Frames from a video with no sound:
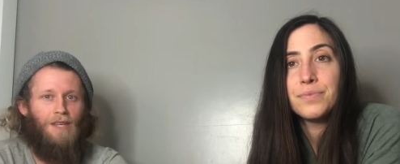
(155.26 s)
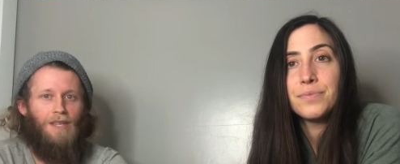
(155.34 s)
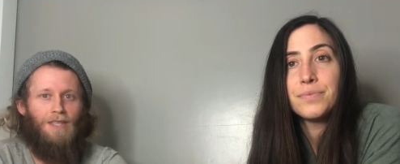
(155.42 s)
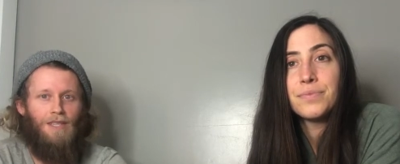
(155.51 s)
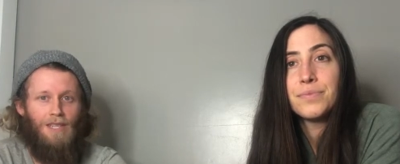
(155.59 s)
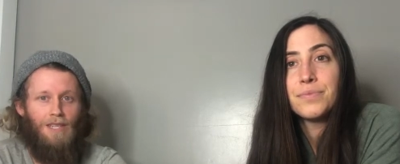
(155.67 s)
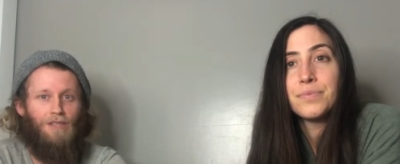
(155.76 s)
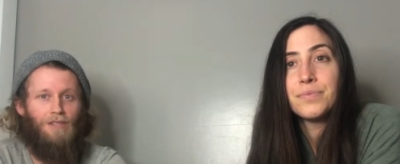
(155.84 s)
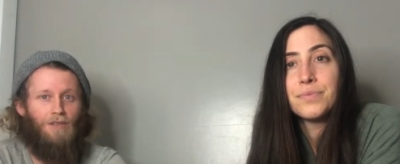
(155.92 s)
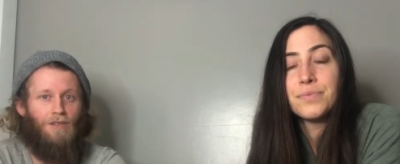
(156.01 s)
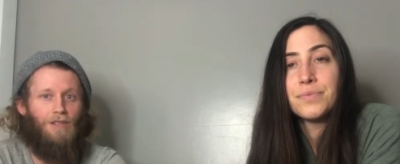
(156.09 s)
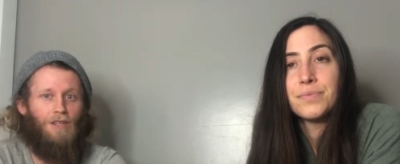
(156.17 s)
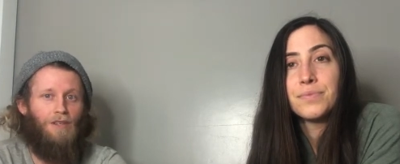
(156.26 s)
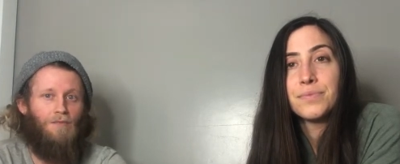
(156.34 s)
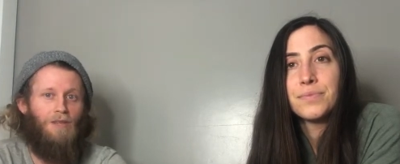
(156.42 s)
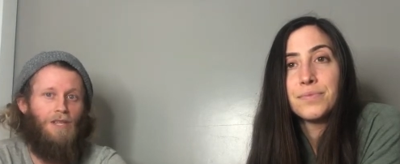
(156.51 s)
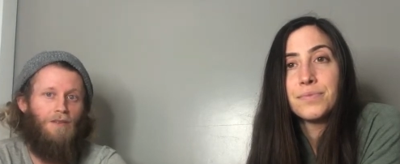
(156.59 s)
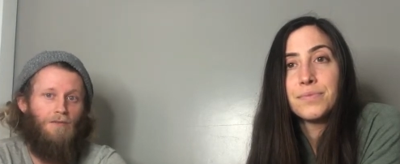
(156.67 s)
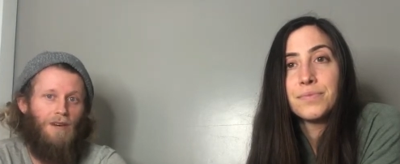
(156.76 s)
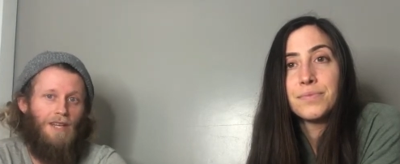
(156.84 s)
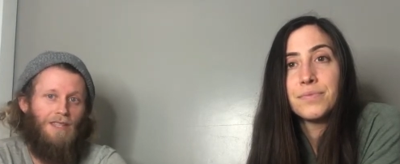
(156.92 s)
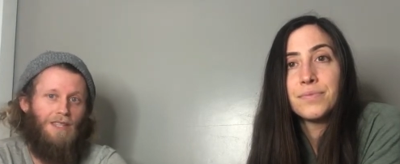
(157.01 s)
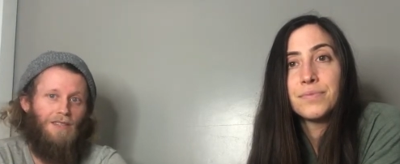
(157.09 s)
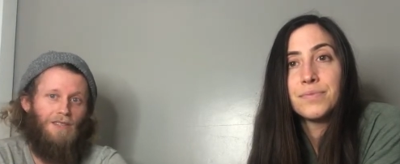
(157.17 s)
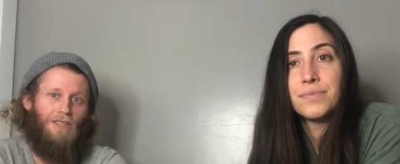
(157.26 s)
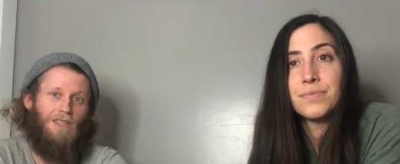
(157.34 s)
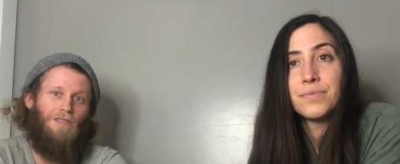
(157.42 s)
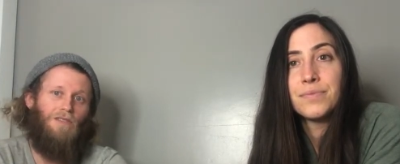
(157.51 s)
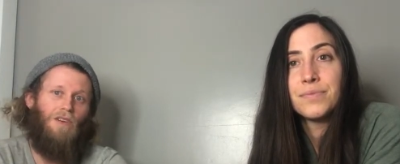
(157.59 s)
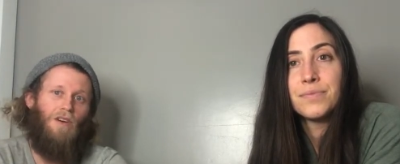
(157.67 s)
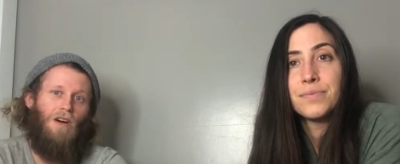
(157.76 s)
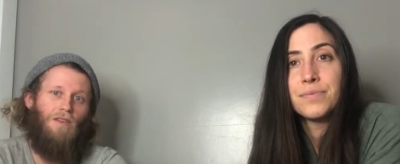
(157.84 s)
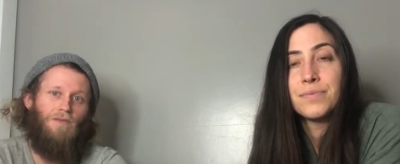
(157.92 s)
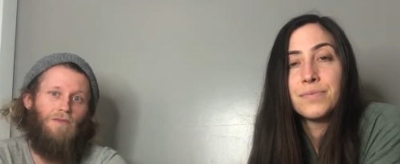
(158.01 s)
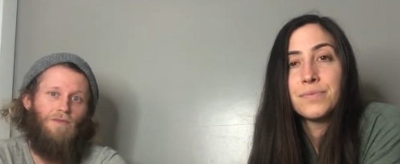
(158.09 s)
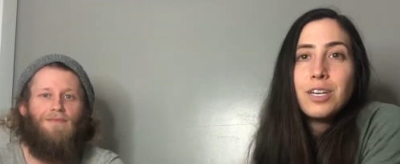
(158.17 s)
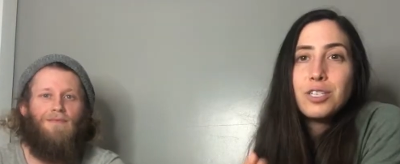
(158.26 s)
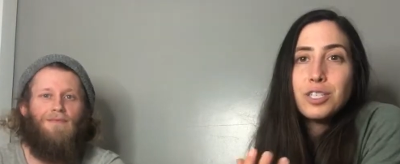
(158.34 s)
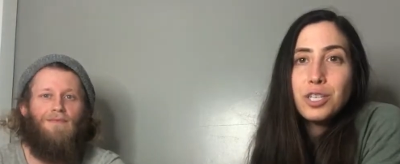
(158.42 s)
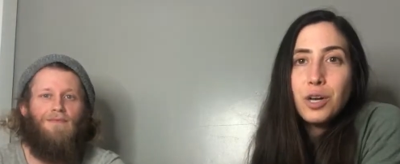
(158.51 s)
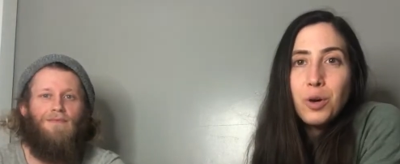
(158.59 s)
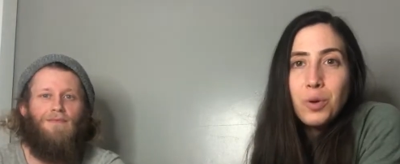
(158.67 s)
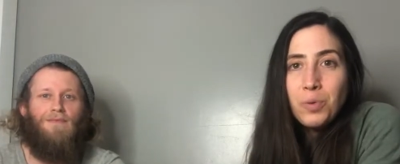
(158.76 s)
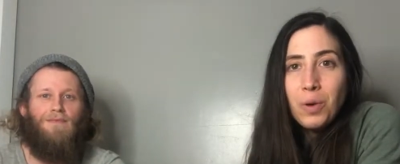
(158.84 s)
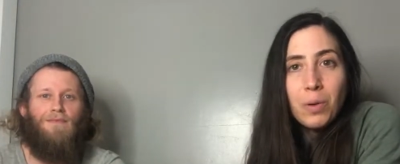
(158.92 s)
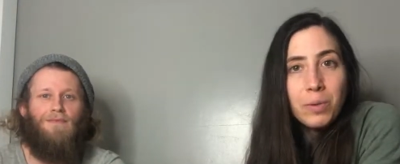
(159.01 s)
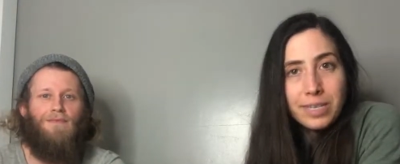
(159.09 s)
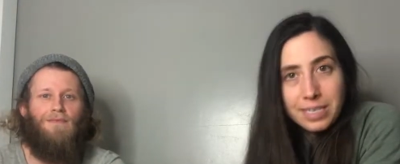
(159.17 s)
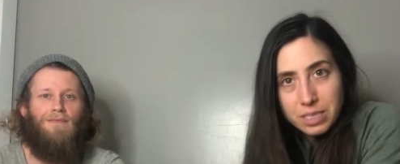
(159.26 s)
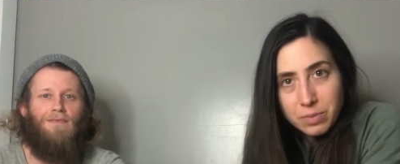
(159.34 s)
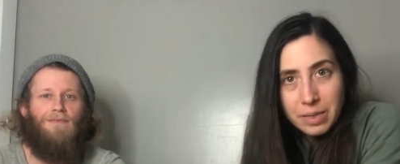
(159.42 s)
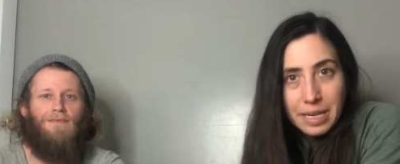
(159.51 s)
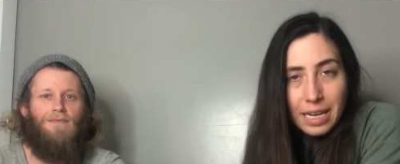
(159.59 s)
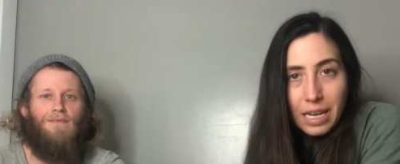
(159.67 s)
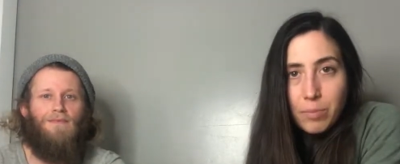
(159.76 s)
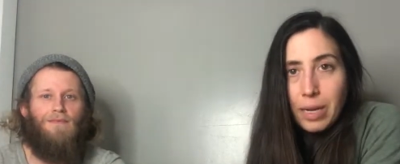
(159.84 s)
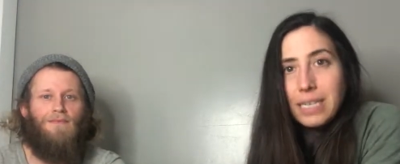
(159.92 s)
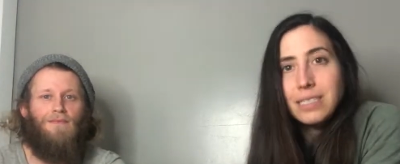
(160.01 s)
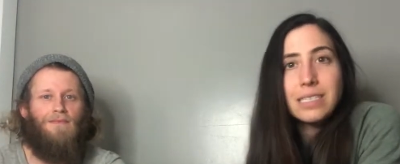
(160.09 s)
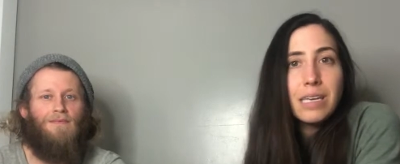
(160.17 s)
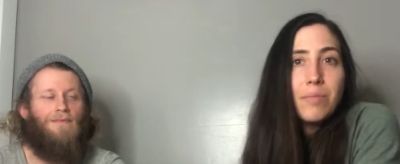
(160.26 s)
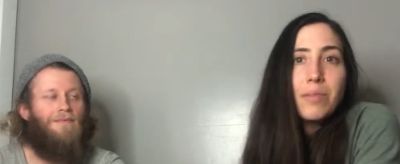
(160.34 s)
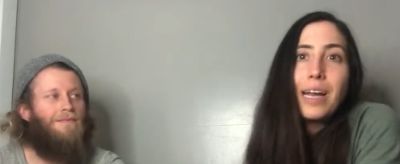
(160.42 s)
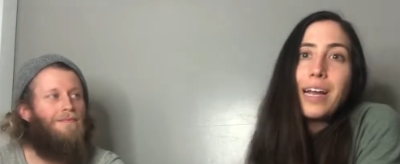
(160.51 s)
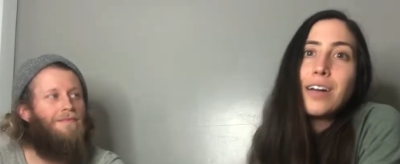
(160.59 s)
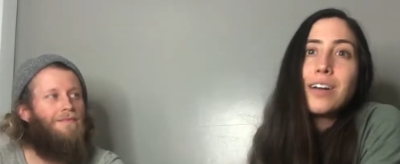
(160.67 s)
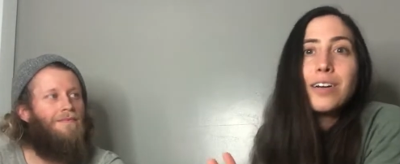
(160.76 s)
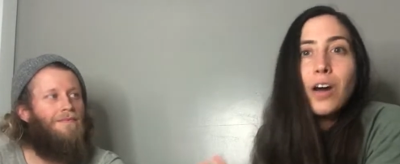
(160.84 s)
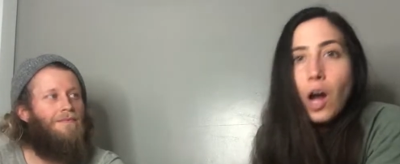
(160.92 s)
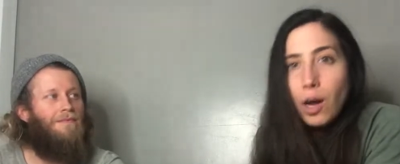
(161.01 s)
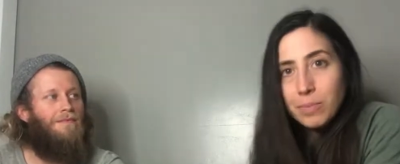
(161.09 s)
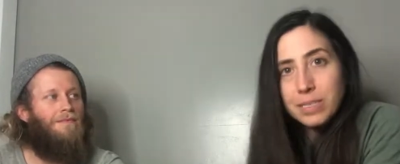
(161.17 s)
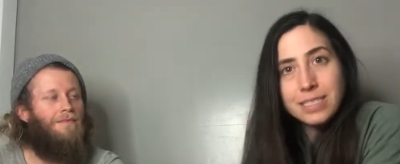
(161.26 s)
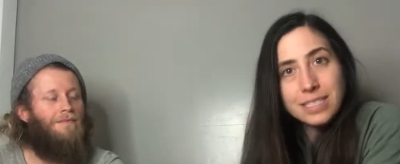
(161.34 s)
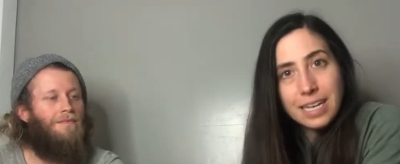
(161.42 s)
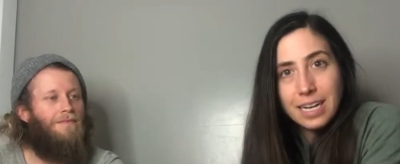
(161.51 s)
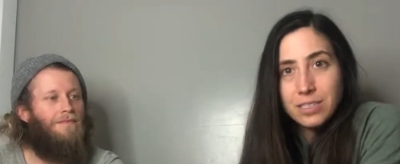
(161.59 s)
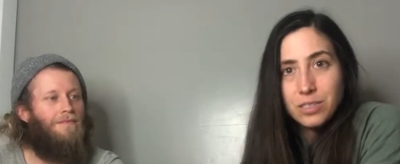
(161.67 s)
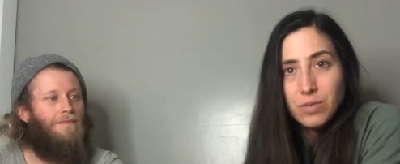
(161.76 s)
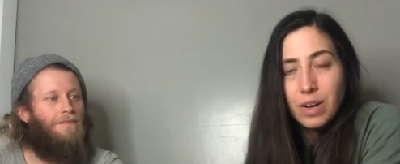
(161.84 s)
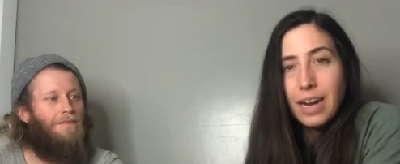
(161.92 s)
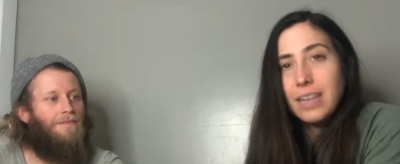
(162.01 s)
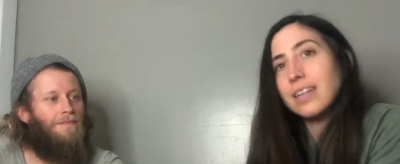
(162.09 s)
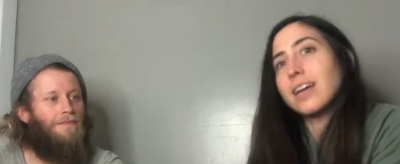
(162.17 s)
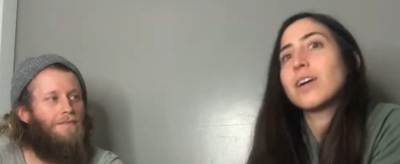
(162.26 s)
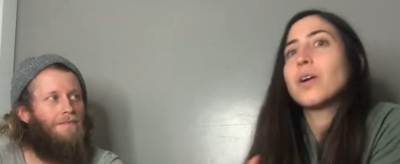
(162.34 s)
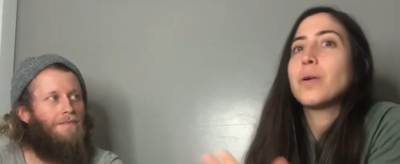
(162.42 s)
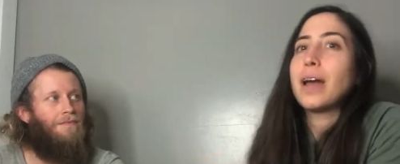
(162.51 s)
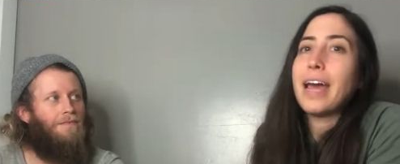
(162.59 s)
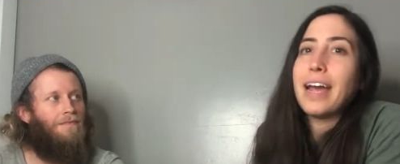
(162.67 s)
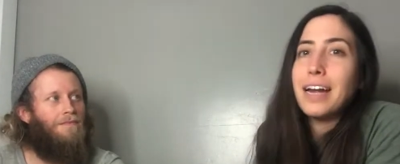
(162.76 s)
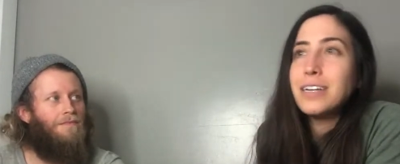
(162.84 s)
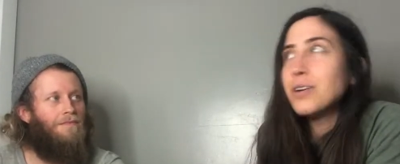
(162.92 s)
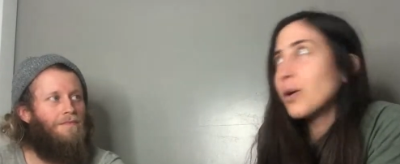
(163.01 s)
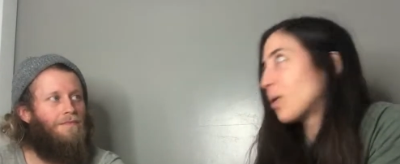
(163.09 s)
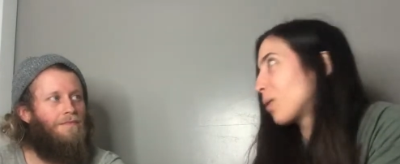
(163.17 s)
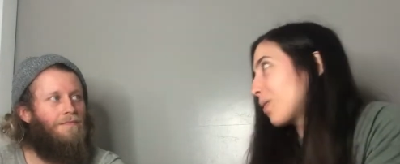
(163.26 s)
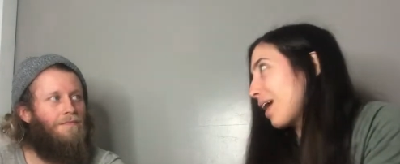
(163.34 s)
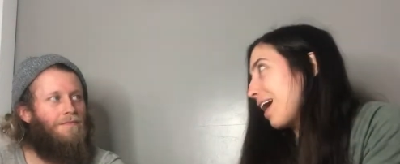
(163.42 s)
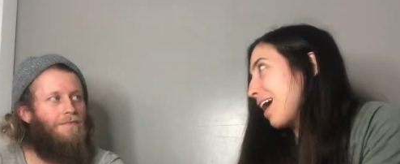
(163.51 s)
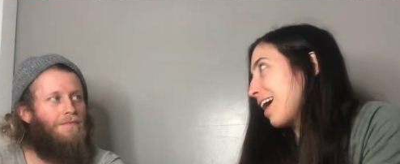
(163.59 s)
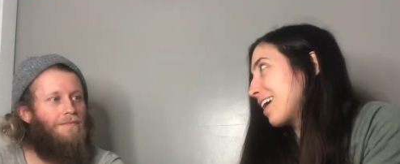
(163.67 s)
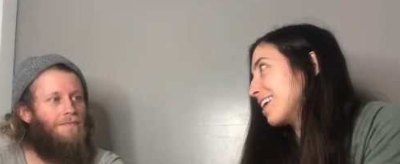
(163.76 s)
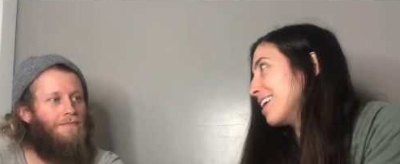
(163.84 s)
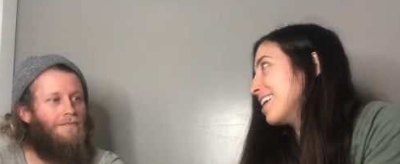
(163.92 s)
Speaker 1: the easier it's going to be to fight these things off.
Speaker 2: So what we're explaining might seem like common sense, right? Like, okay, I know that